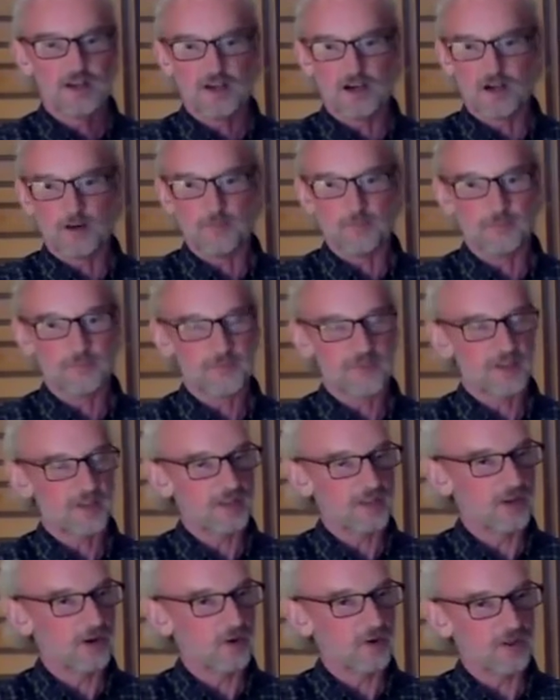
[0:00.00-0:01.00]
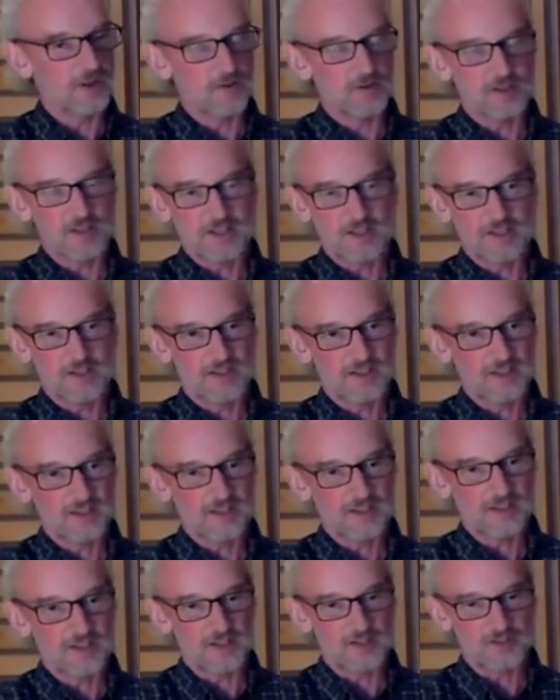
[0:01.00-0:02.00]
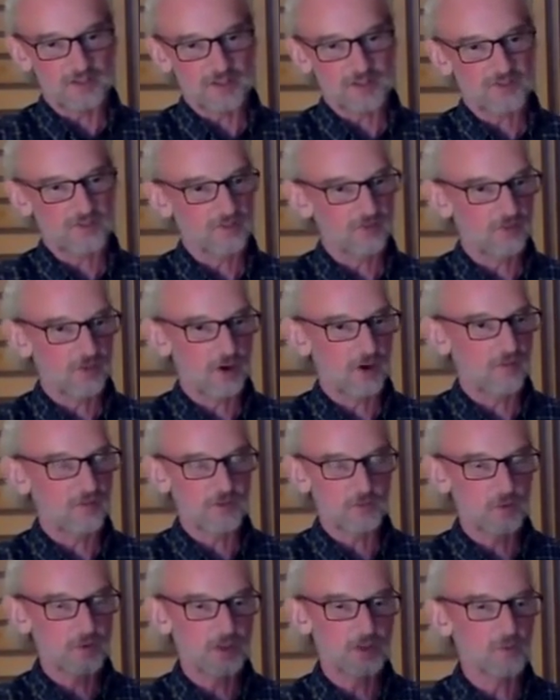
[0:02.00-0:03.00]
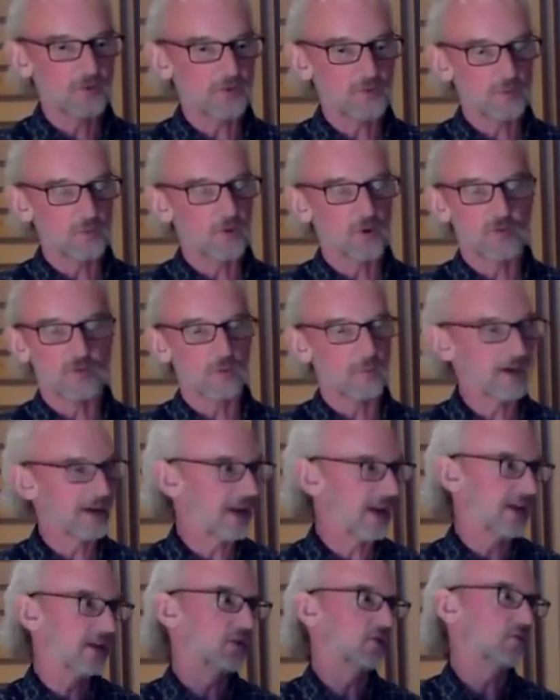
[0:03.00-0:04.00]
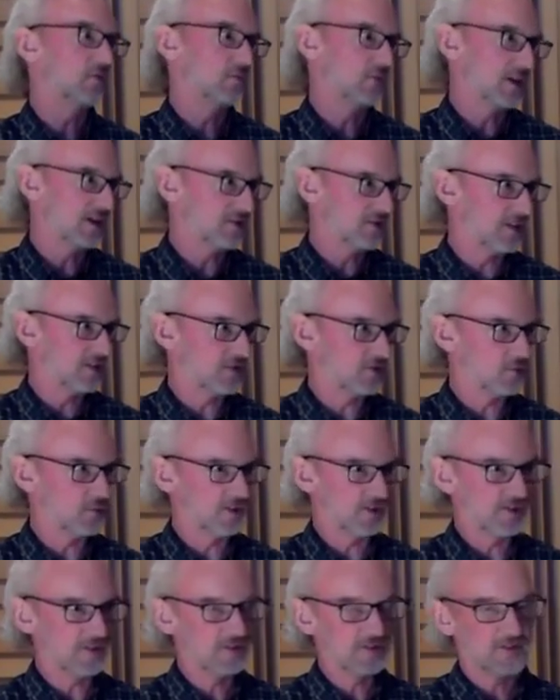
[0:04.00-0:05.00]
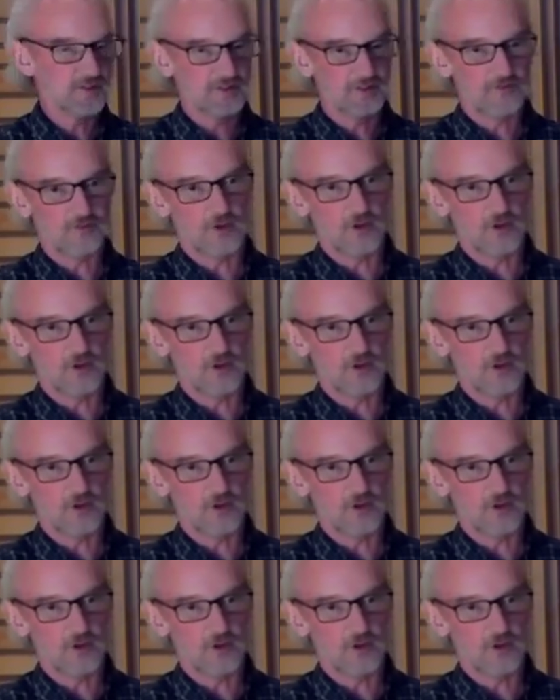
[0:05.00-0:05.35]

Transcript: it just involved, it really was more of a mechanical process. It really just